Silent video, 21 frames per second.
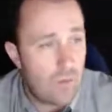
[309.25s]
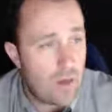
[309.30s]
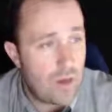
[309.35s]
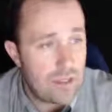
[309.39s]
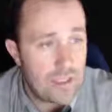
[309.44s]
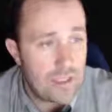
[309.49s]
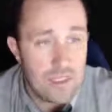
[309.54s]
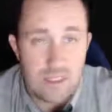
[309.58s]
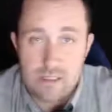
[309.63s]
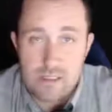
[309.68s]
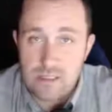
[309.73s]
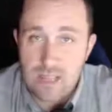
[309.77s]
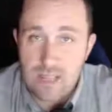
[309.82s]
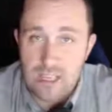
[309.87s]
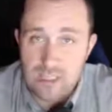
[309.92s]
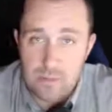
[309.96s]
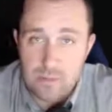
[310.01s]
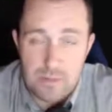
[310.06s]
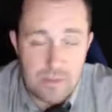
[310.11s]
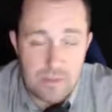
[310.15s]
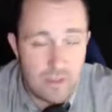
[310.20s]
Washington
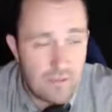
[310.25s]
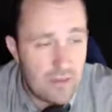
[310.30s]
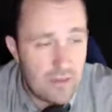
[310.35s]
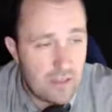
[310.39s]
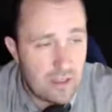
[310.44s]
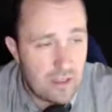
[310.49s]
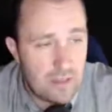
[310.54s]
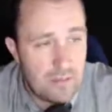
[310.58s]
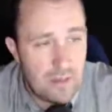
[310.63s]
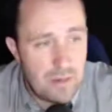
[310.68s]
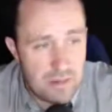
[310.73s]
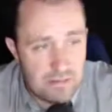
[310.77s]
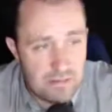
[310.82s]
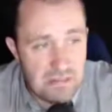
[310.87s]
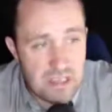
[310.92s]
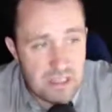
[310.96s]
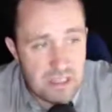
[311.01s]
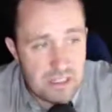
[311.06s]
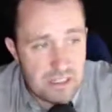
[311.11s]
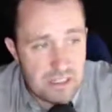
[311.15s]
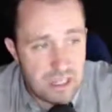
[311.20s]
State specifically, but
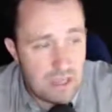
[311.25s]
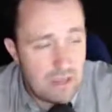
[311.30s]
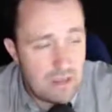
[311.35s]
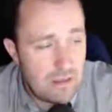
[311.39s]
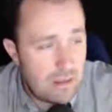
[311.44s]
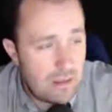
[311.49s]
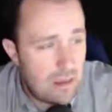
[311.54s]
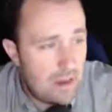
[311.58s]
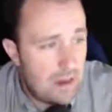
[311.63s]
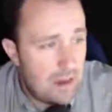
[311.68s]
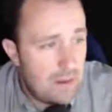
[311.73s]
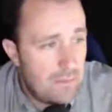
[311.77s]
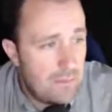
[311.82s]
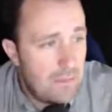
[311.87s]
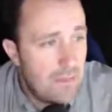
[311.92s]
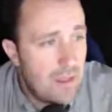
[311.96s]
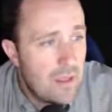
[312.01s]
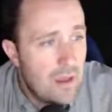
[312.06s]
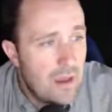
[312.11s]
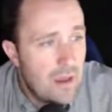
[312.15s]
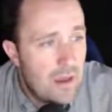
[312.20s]
each state um,